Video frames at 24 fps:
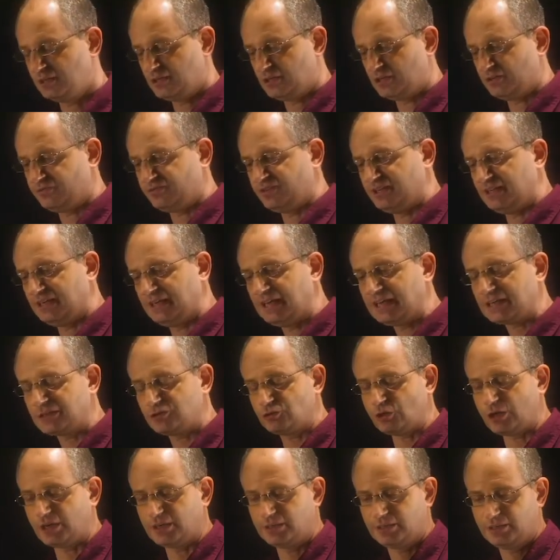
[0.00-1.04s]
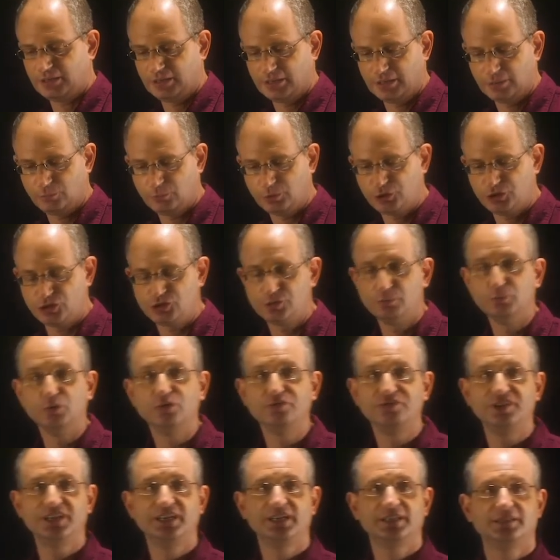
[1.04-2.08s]
of an electron which is
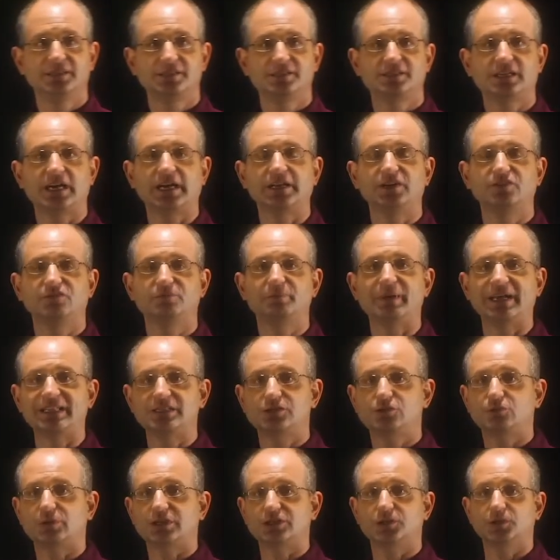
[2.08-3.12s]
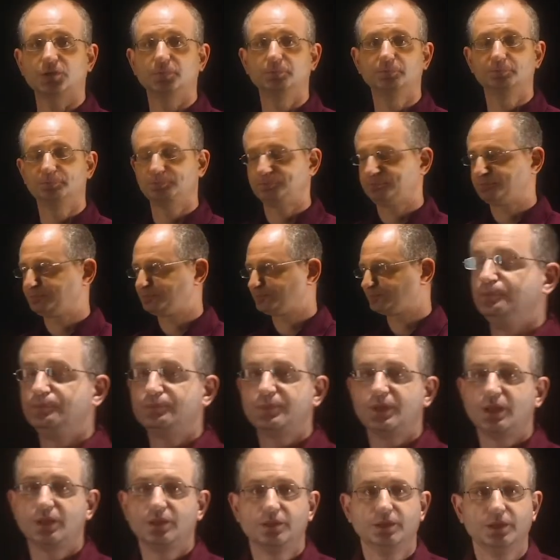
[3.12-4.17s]
moving in this kind of band structure.
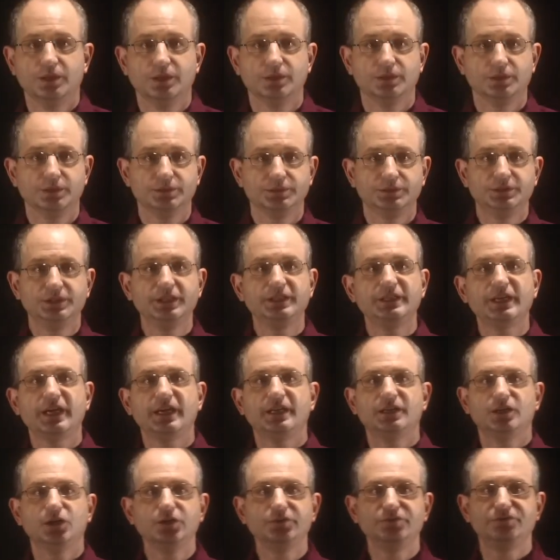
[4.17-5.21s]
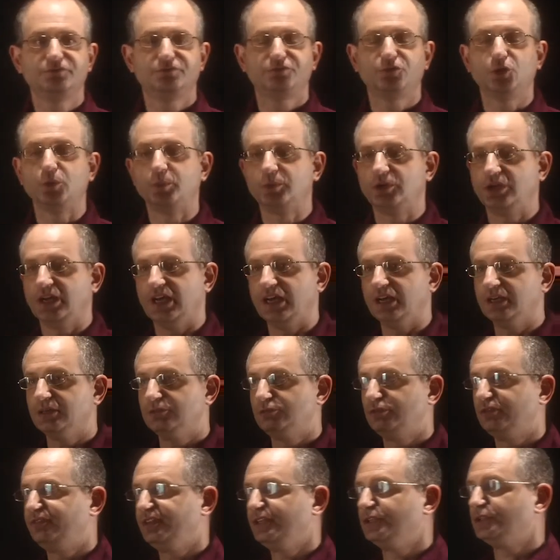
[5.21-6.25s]
The TKNN formula
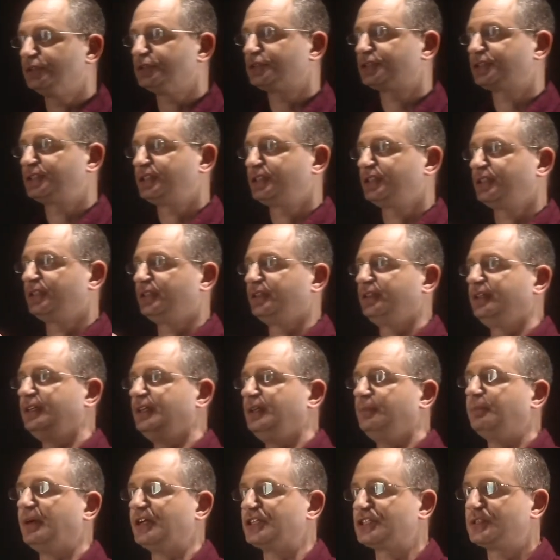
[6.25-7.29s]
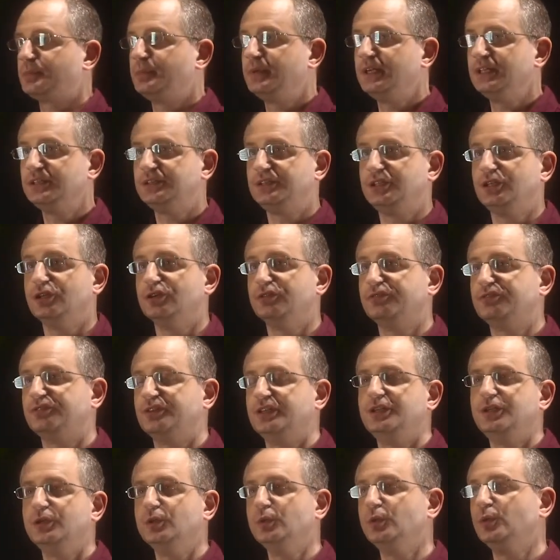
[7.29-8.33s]
reveals the possibility of a
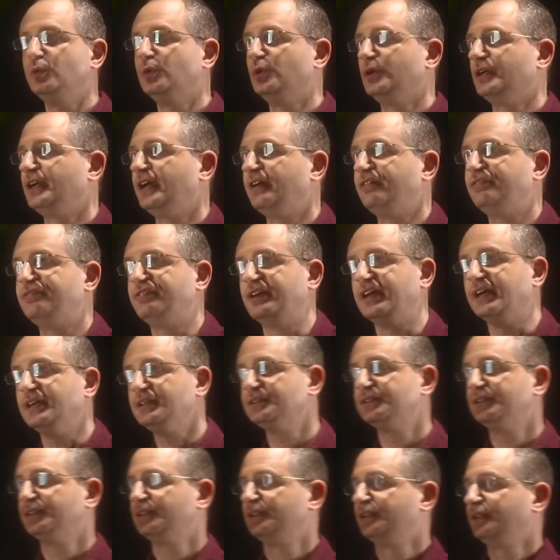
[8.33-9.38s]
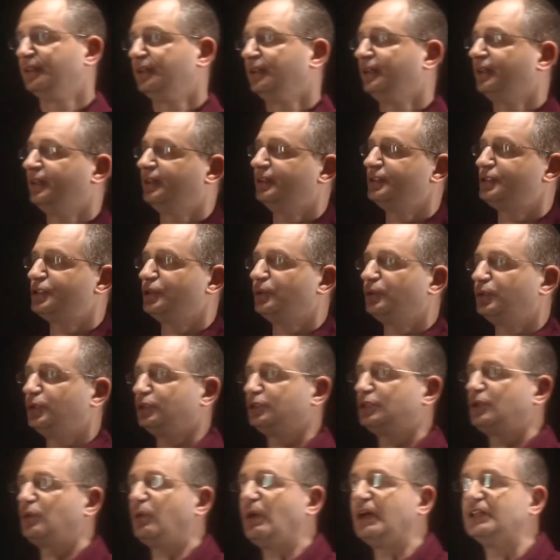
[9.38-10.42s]
new effect, the
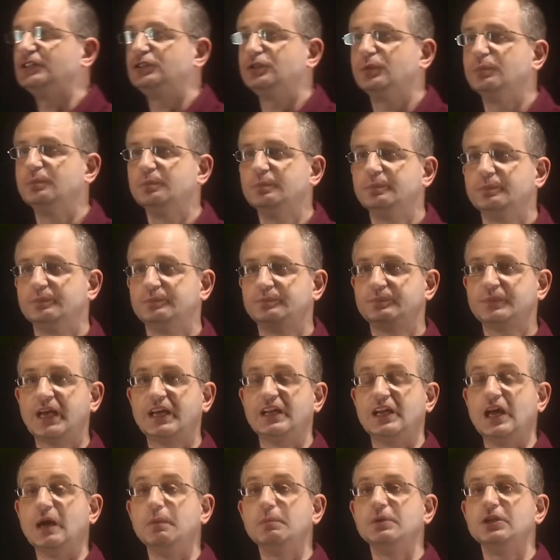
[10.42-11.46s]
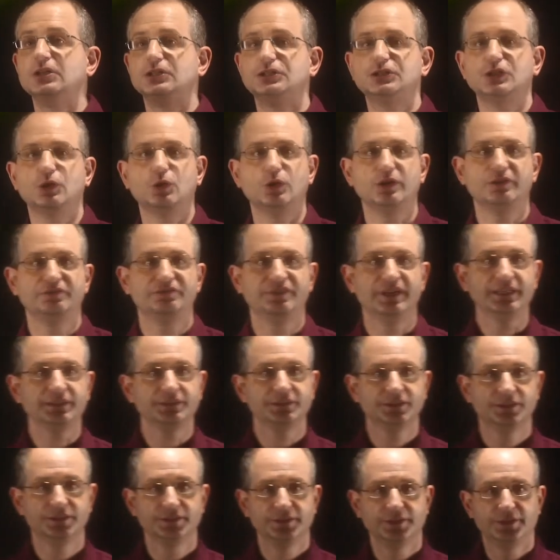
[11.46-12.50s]
so-called quantum anomalous Hall
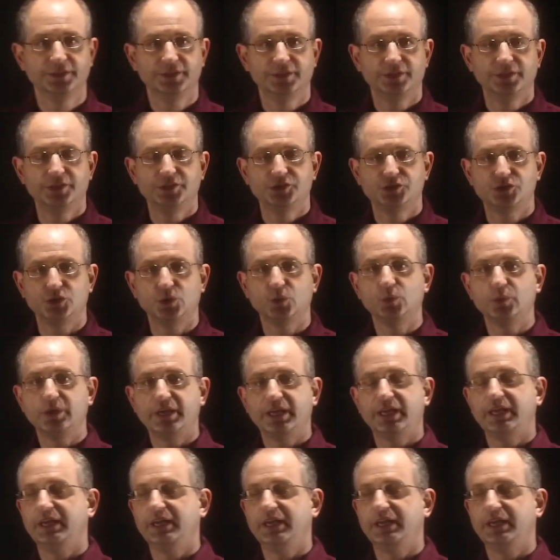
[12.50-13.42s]
effect. So